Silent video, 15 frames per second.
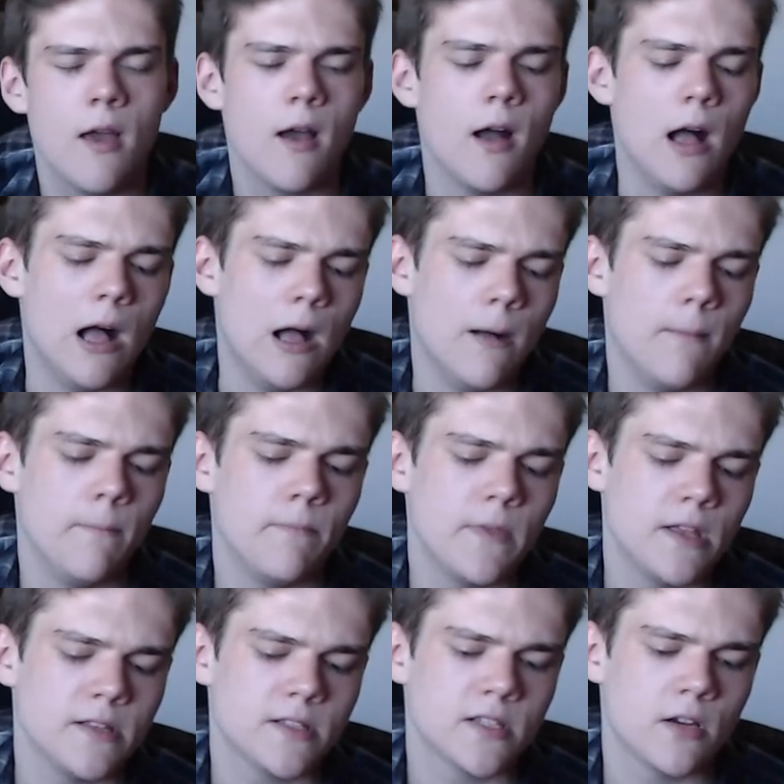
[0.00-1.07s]

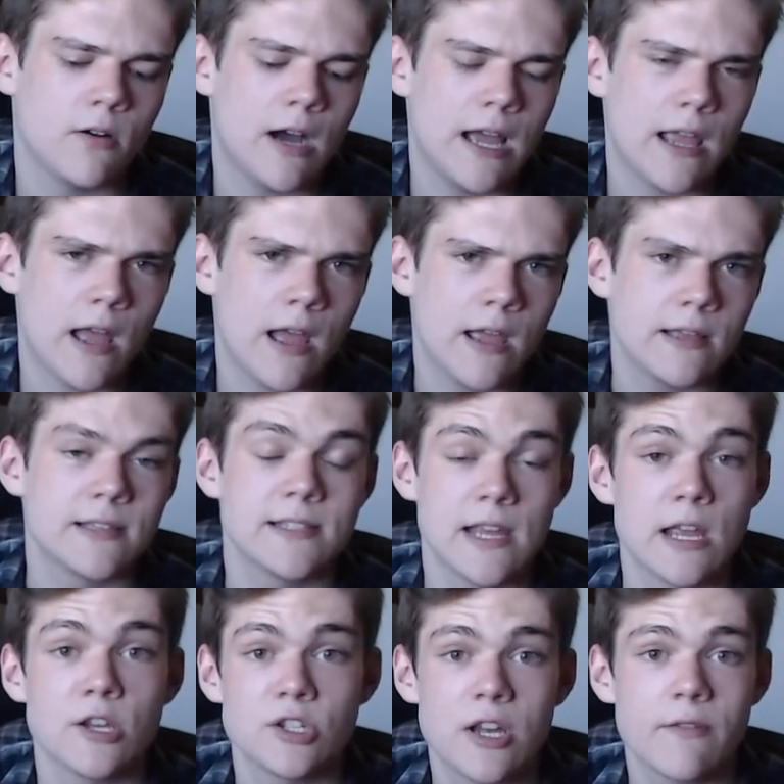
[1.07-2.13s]
And so I
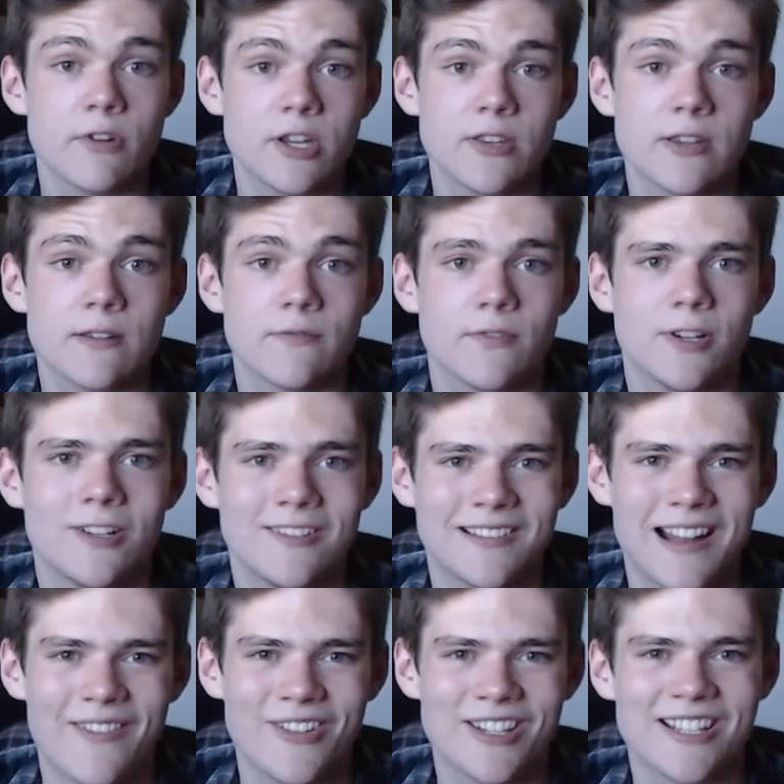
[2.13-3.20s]
staged everything
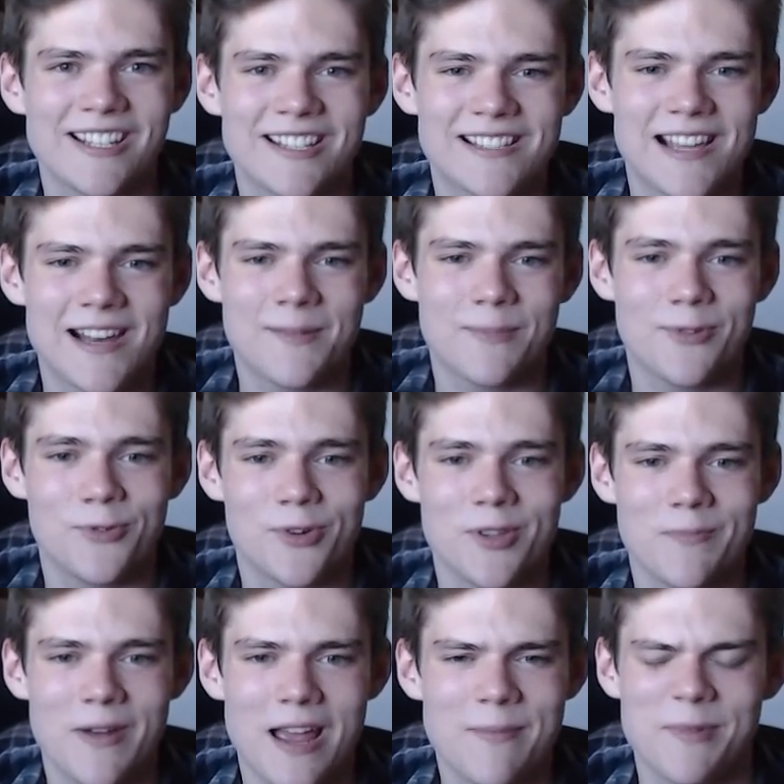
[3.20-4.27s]
was set up before the
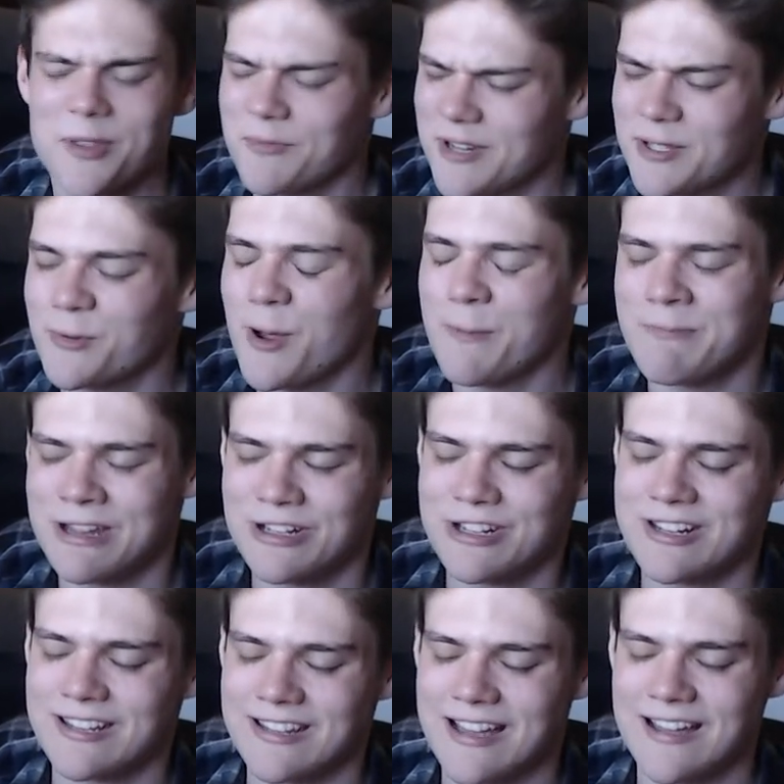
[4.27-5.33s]
pipe. And the reason why I'm
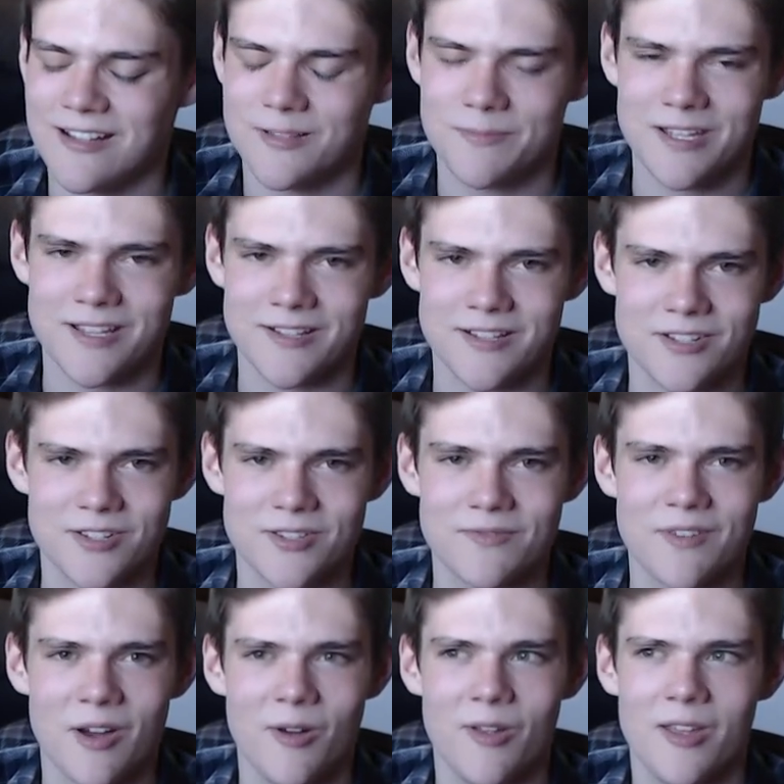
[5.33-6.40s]
mentioning that is because it just
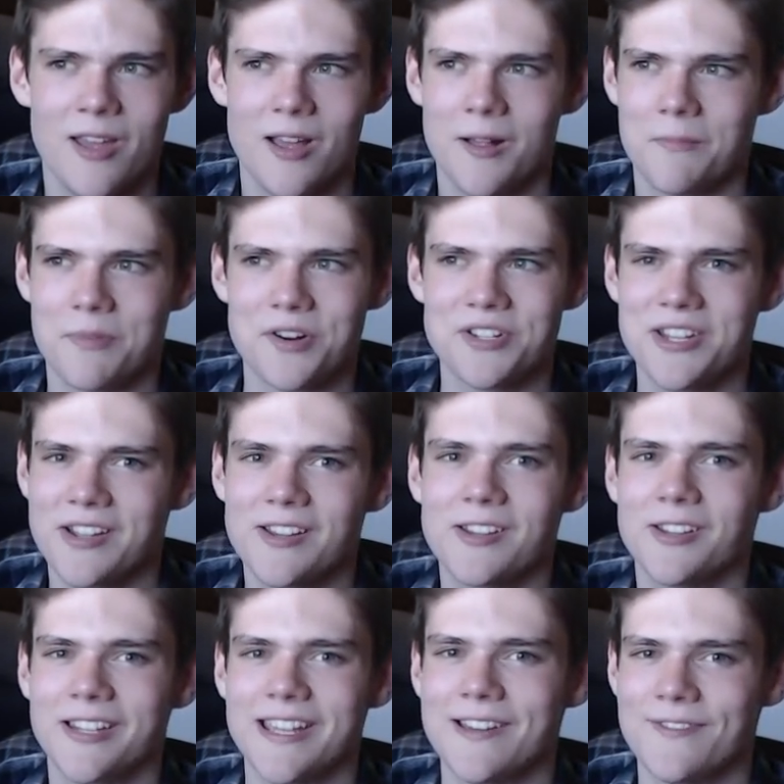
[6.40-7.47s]
felt
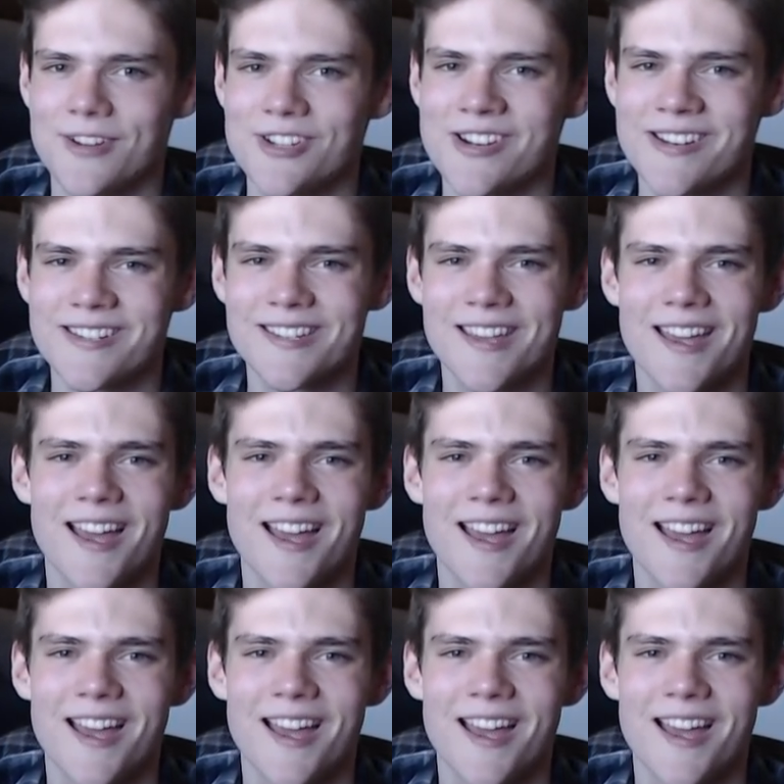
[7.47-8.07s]
particularly efficient.